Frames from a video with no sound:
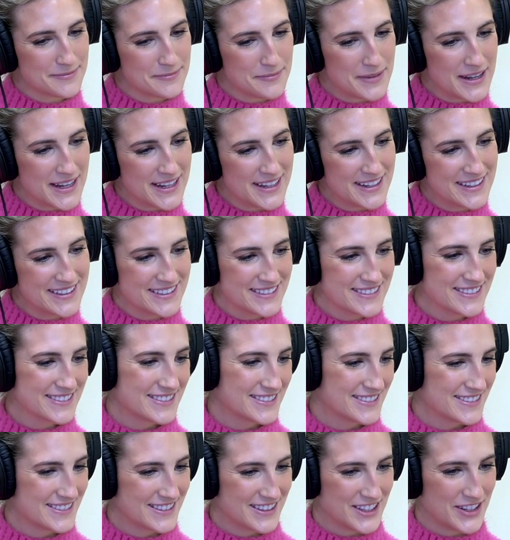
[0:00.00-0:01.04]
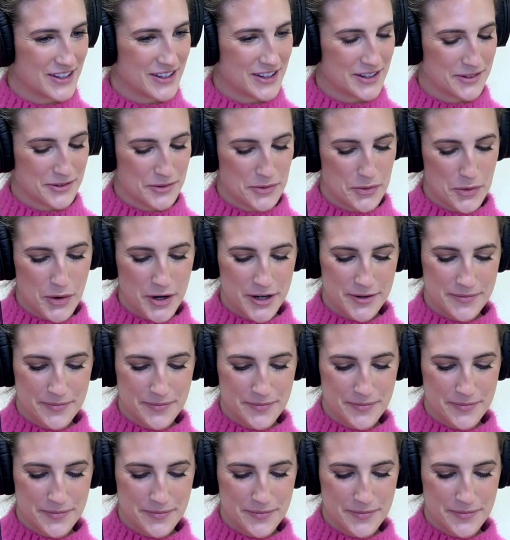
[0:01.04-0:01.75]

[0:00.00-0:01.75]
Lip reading: bing, you get a reward.